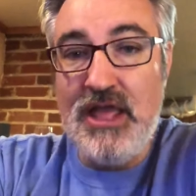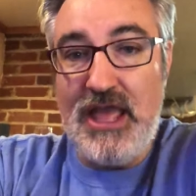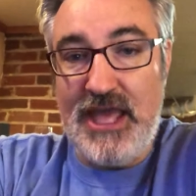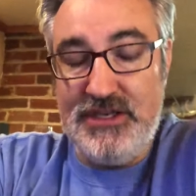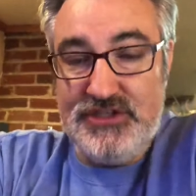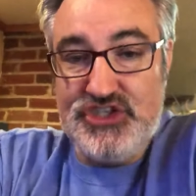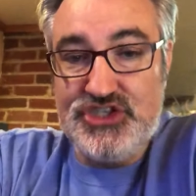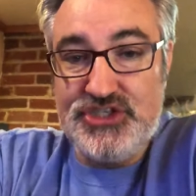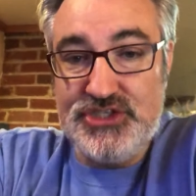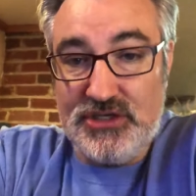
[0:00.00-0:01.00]
it
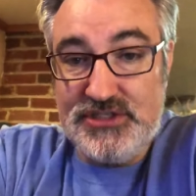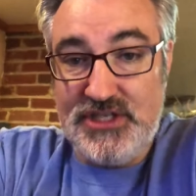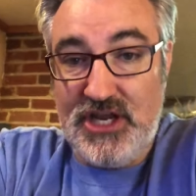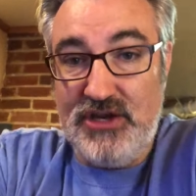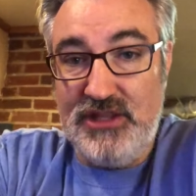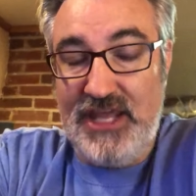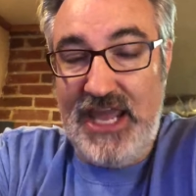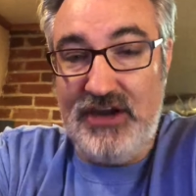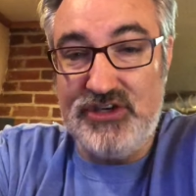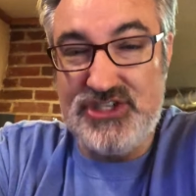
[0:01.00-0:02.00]
sucks it out of the
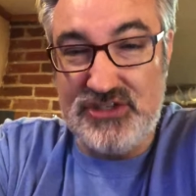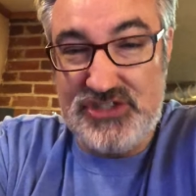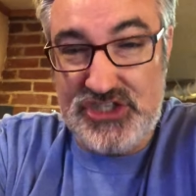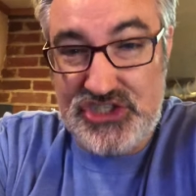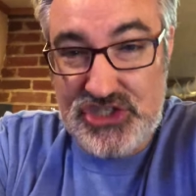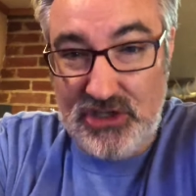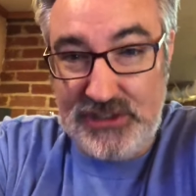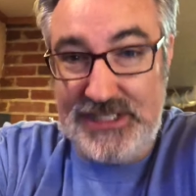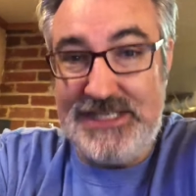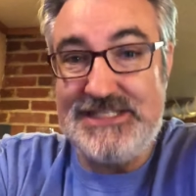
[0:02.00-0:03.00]
air, sucks the
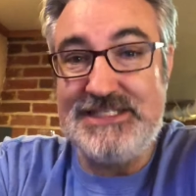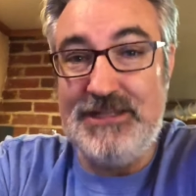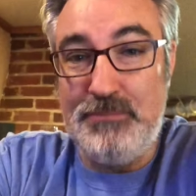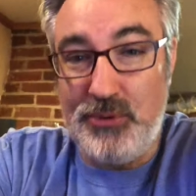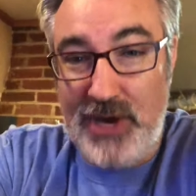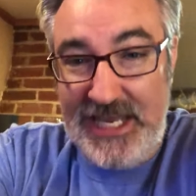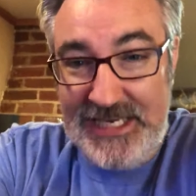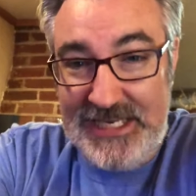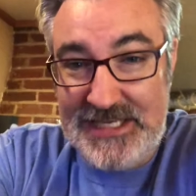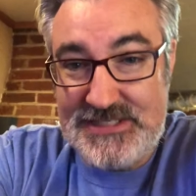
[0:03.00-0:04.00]
saltiness and the brininess.